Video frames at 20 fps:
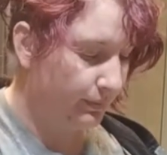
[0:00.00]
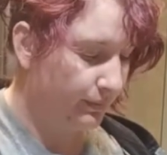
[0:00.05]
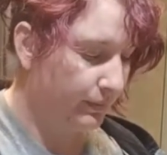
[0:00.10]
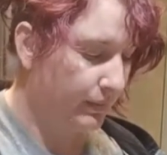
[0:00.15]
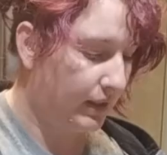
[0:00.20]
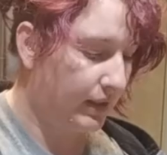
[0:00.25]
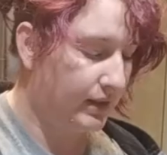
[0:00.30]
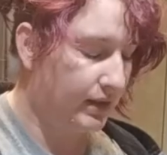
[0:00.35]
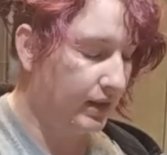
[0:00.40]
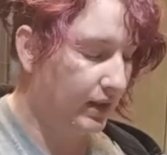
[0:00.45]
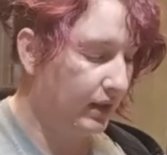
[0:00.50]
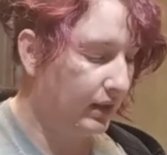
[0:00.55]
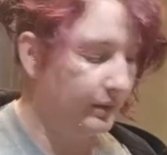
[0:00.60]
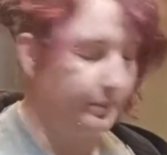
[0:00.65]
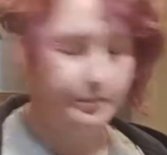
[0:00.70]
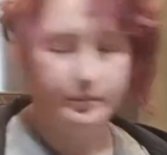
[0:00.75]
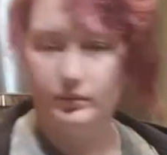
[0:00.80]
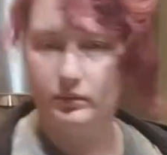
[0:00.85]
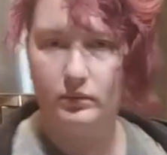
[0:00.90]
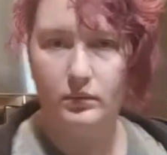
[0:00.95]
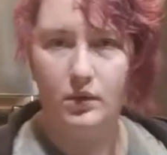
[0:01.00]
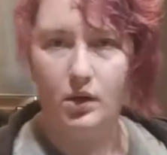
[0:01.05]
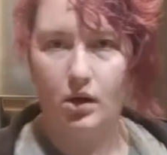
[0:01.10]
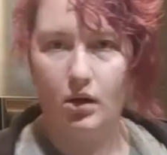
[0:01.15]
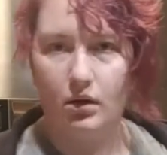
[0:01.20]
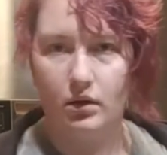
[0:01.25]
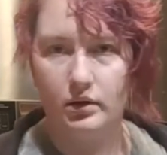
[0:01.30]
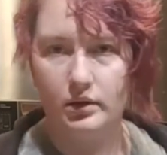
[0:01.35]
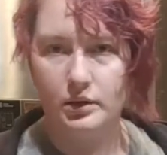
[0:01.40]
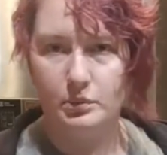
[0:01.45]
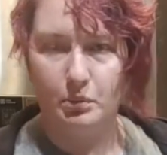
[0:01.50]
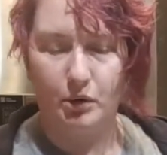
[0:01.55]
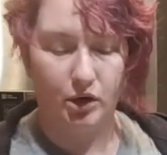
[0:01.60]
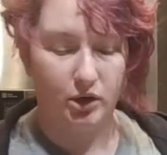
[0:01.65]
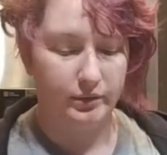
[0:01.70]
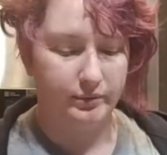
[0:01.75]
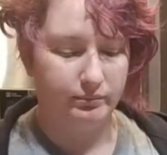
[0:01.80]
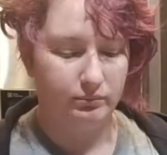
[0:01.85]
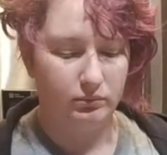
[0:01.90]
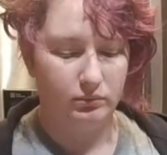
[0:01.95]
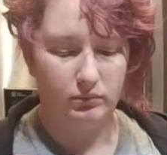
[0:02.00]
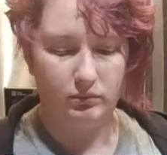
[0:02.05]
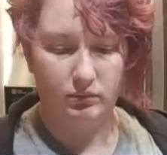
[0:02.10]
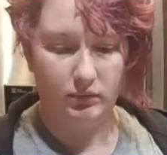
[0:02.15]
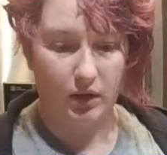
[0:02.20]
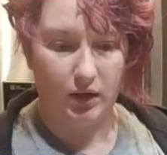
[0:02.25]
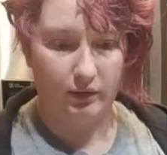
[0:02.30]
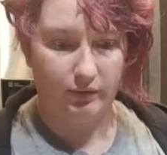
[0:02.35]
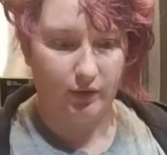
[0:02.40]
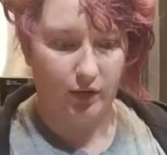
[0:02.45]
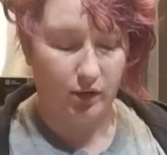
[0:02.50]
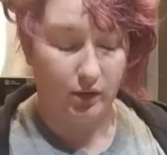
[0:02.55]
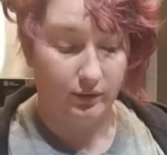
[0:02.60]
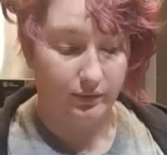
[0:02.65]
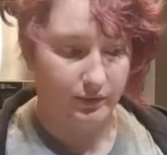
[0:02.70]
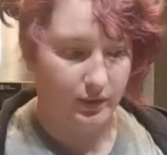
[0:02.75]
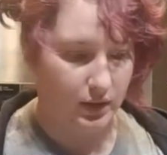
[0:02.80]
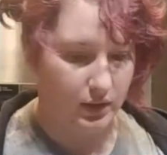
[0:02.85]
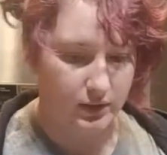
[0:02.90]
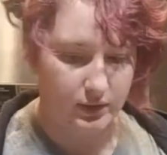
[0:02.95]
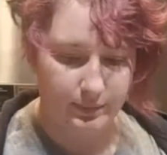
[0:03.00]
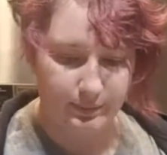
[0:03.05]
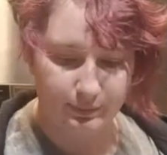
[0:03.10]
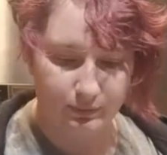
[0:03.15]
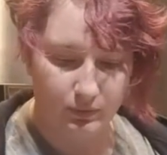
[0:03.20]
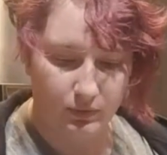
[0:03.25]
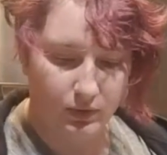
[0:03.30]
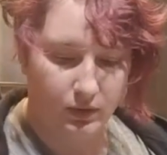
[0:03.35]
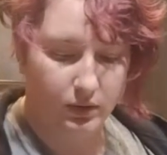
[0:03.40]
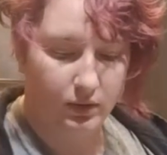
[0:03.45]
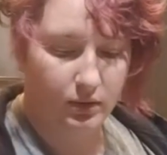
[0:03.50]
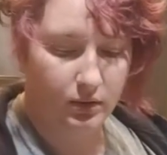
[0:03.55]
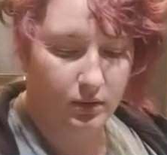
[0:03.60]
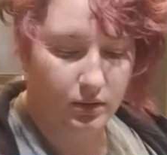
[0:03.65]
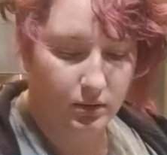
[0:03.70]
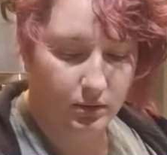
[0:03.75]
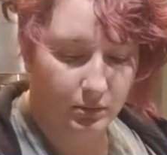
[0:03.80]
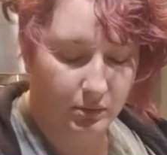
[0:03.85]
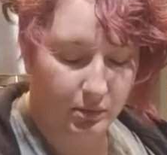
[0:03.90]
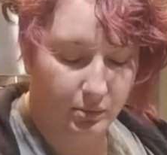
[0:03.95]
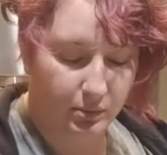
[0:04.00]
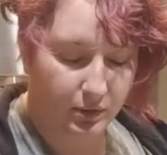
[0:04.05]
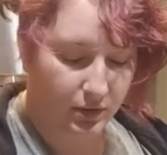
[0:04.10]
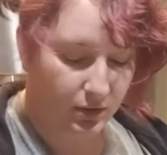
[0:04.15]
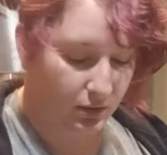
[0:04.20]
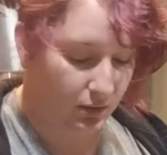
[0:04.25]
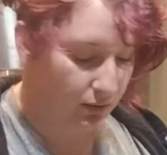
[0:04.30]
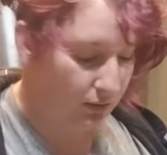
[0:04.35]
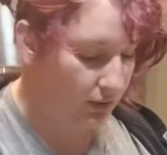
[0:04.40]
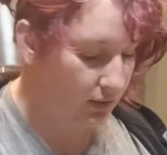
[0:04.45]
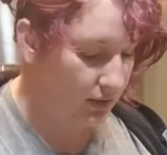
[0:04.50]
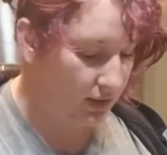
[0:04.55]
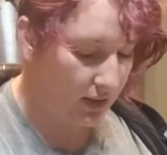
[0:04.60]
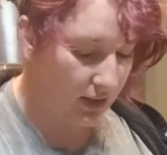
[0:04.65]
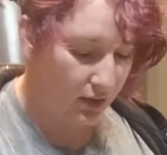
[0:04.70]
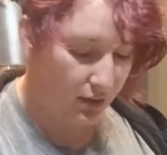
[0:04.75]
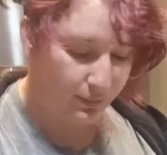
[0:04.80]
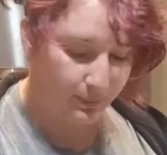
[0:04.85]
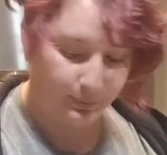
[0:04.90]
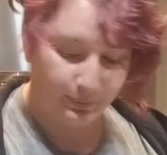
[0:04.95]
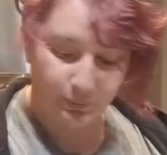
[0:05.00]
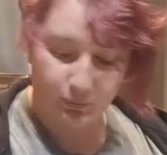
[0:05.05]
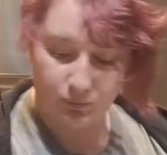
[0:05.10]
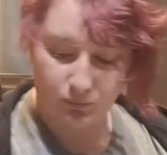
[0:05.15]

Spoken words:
That's like the hardest part of all of this. I'm gonna put those down.